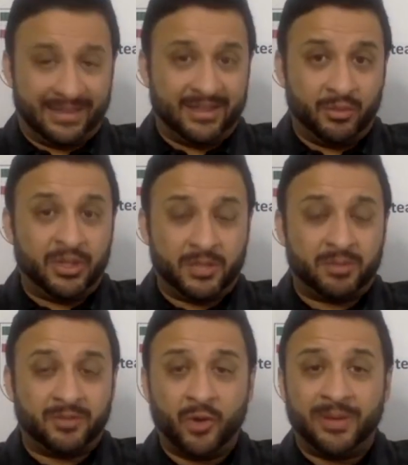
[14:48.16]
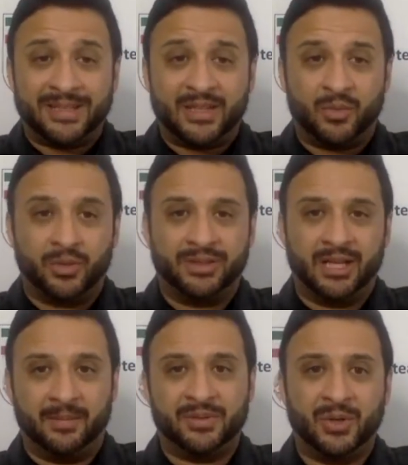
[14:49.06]
with his performance at the World
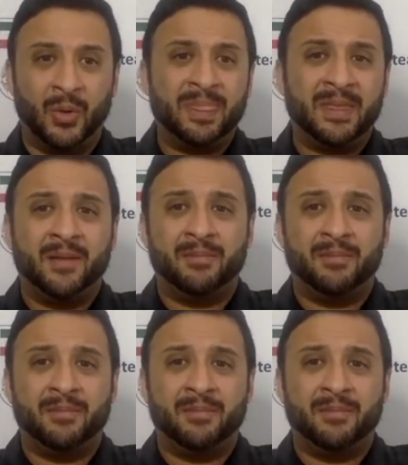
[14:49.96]
Cup. So